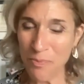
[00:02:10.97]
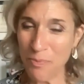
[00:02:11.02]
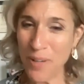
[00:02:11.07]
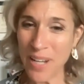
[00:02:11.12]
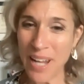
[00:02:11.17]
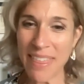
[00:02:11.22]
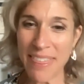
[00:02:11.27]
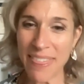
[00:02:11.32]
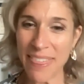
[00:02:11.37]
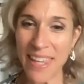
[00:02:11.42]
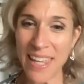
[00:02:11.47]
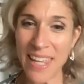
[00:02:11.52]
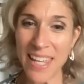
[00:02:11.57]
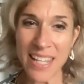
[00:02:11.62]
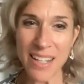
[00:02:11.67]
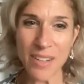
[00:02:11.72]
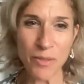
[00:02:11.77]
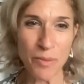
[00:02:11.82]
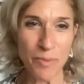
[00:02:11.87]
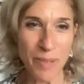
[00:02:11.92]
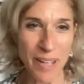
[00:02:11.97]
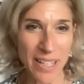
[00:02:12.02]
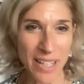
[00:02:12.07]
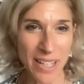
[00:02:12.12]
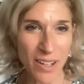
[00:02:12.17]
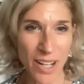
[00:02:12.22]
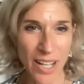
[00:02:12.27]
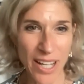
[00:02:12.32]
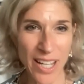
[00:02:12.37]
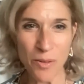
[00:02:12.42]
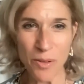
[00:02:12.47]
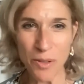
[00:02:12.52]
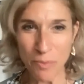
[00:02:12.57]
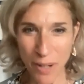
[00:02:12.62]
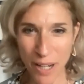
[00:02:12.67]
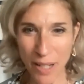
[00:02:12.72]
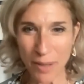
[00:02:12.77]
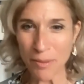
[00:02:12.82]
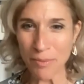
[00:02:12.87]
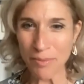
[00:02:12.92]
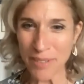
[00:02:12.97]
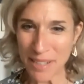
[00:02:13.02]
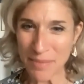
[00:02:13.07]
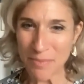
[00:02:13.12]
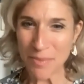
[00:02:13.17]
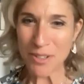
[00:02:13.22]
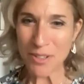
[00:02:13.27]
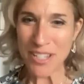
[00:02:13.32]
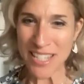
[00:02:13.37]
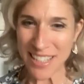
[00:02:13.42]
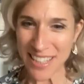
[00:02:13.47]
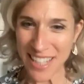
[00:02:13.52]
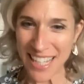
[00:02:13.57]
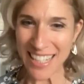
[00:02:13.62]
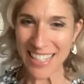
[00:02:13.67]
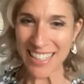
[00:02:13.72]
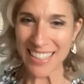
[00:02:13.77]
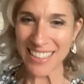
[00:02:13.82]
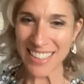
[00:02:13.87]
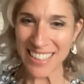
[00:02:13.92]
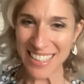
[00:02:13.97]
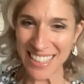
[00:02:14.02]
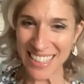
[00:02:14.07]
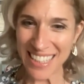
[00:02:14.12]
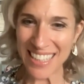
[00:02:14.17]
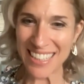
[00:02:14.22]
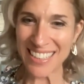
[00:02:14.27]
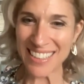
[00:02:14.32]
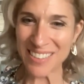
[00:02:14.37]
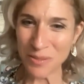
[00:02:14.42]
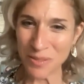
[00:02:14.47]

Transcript: but I think Rebecca and I would probably most likely